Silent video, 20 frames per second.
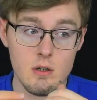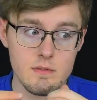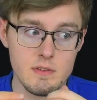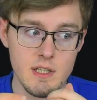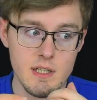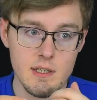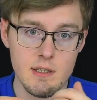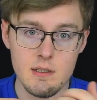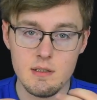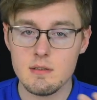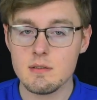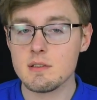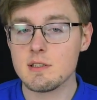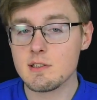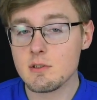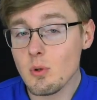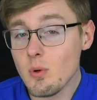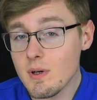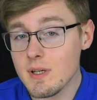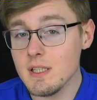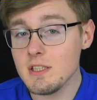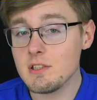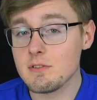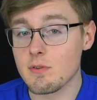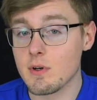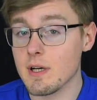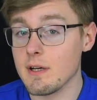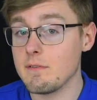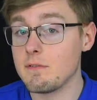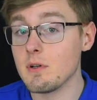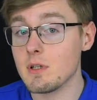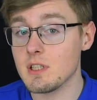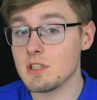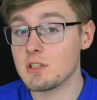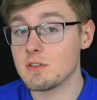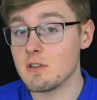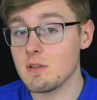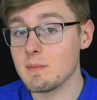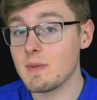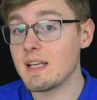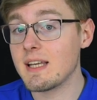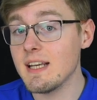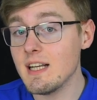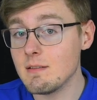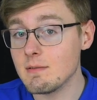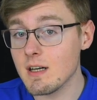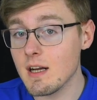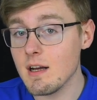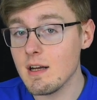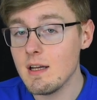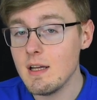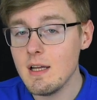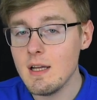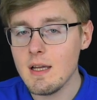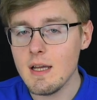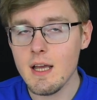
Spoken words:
of the storage-free footage from the camera.